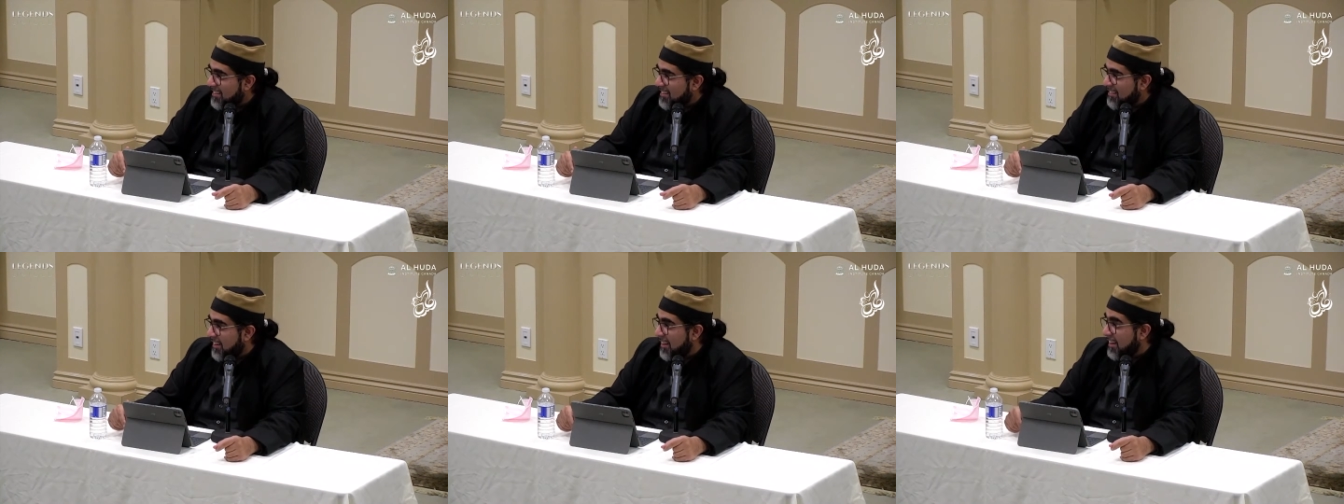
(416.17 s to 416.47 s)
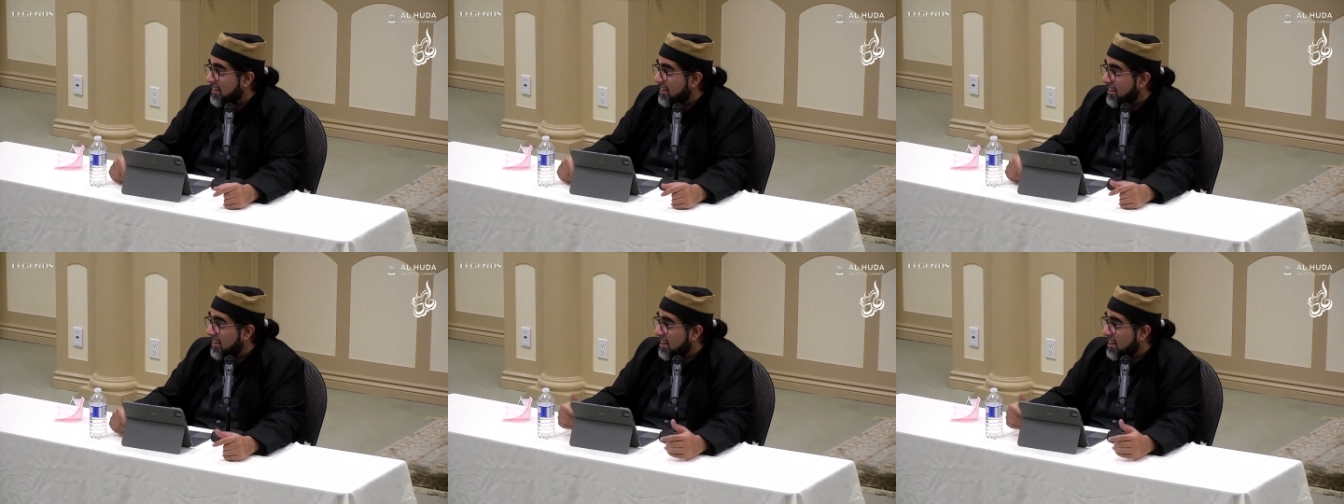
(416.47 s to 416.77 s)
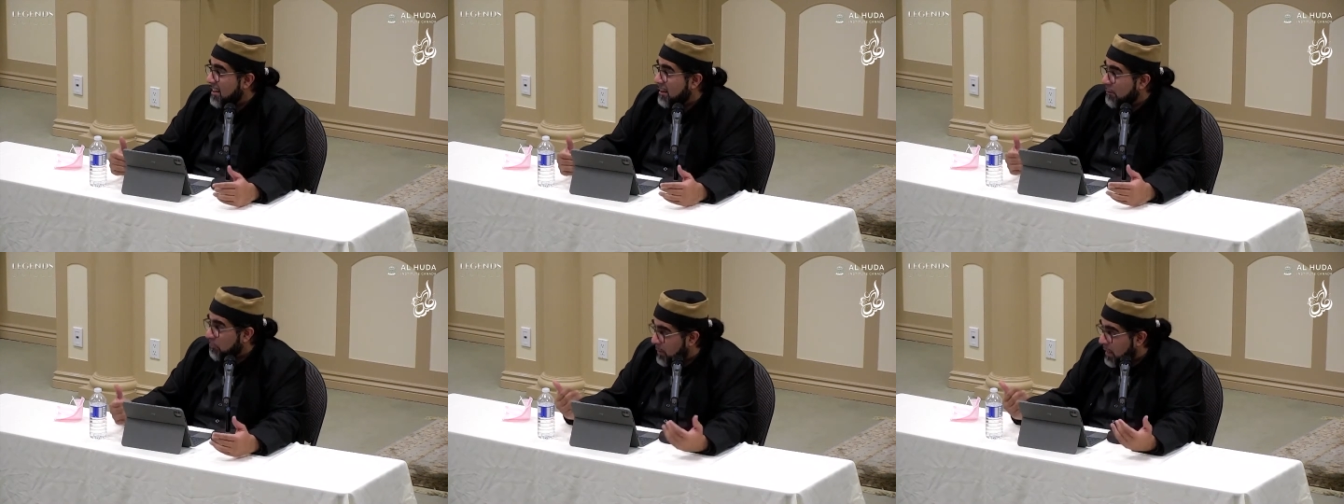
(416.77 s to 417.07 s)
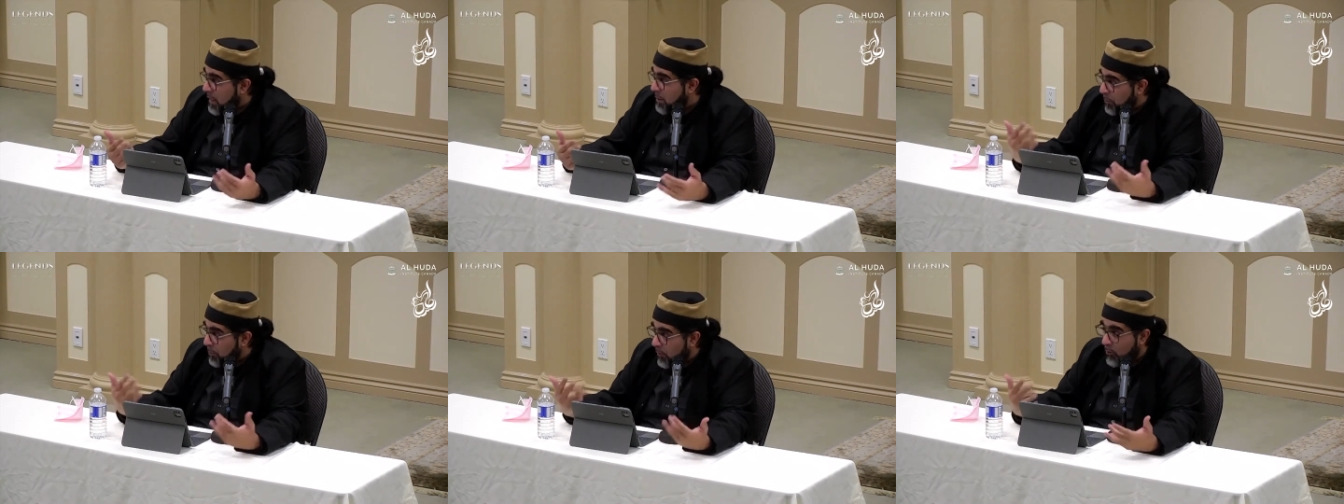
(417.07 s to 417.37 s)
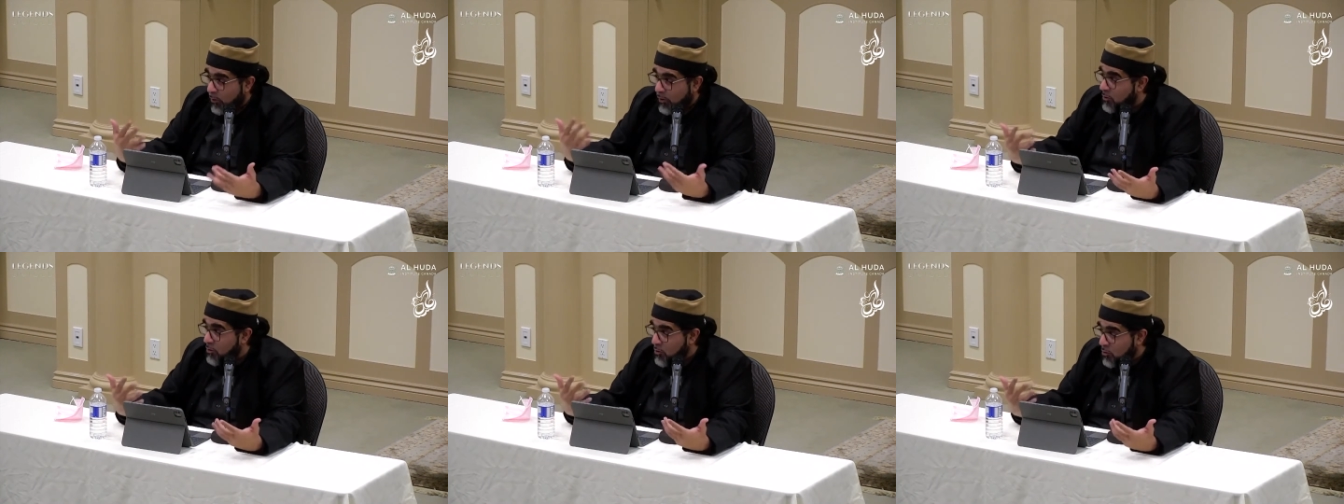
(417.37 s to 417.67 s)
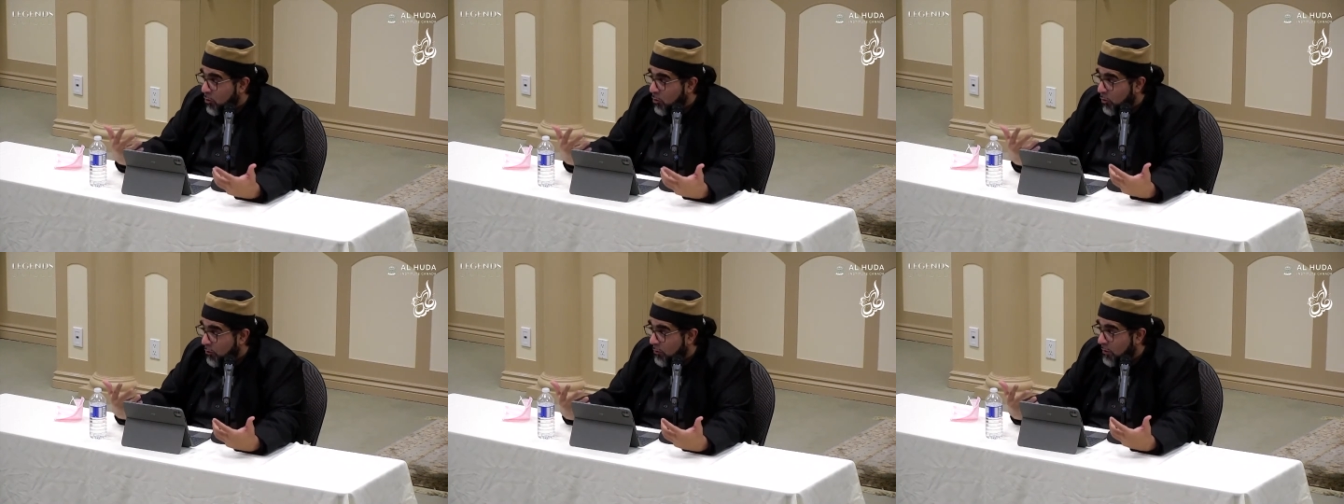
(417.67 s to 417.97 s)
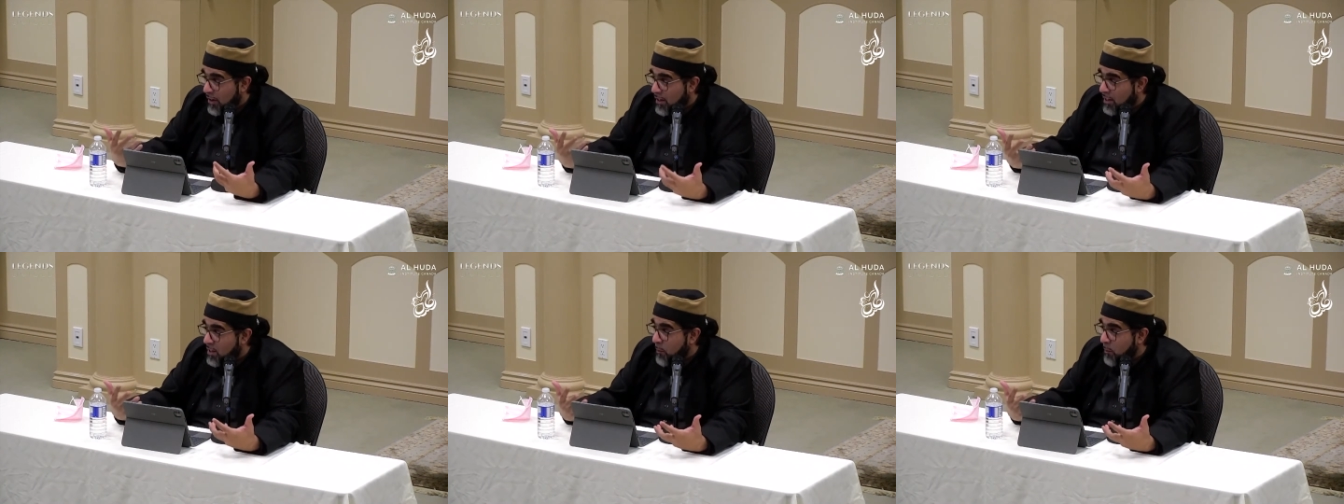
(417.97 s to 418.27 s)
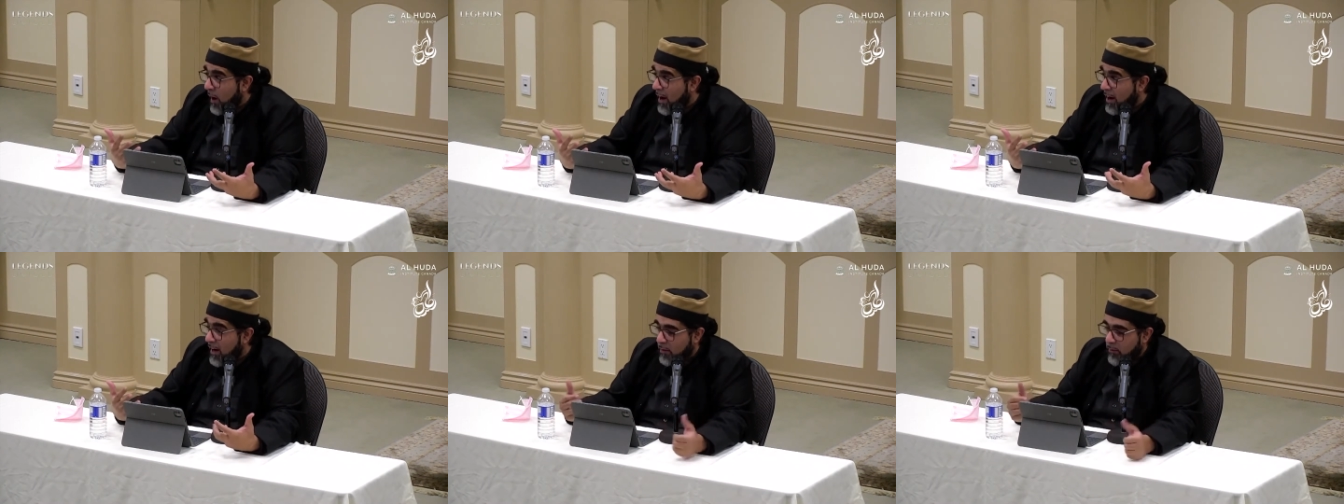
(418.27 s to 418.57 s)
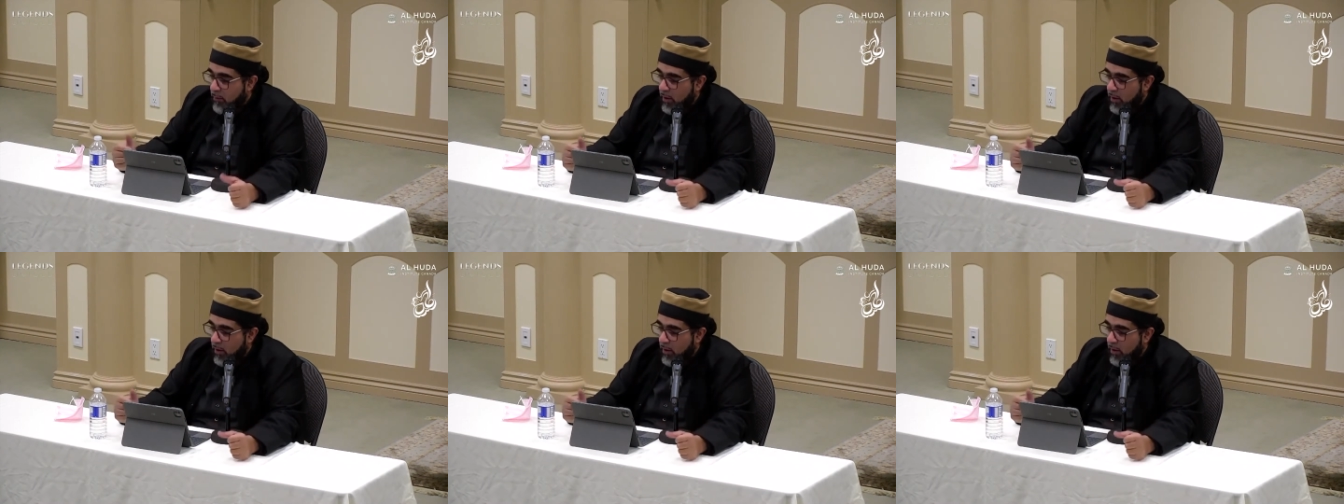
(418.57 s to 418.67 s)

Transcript: right? People were so inspired